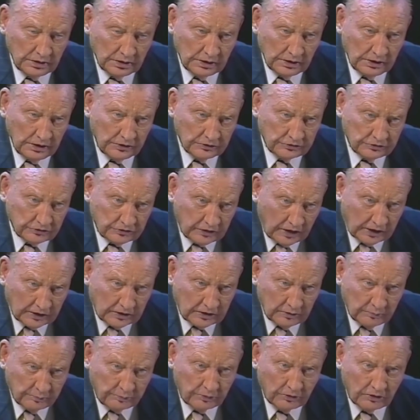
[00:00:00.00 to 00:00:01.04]
He says, I
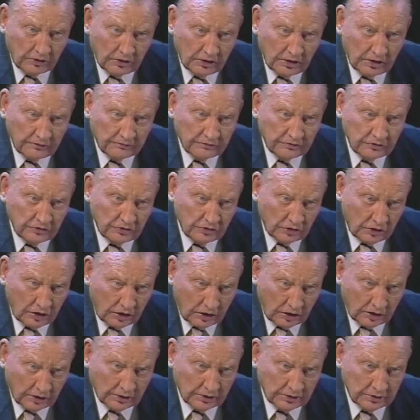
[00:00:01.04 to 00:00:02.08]
can put love in your
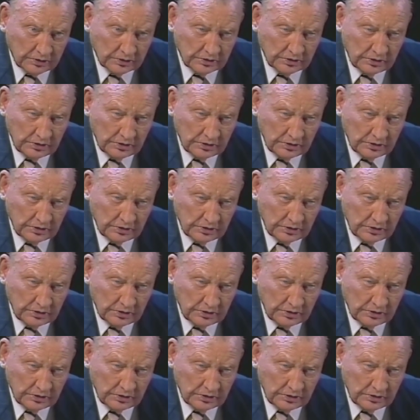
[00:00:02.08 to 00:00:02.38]
heart.